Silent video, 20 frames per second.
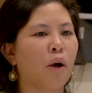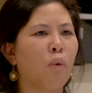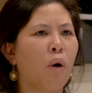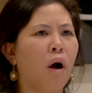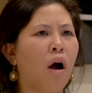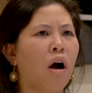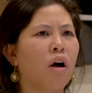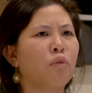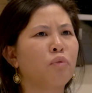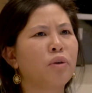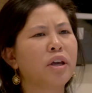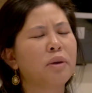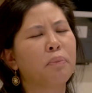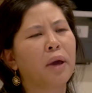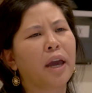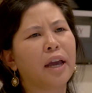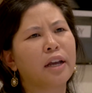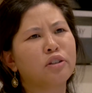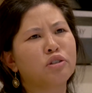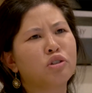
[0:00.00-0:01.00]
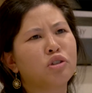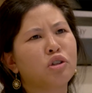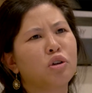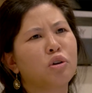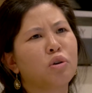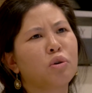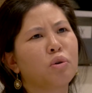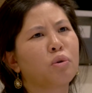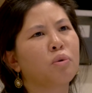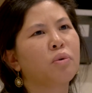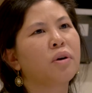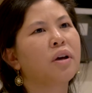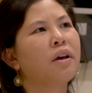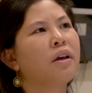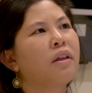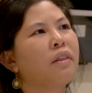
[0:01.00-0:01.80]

well, if we paid you,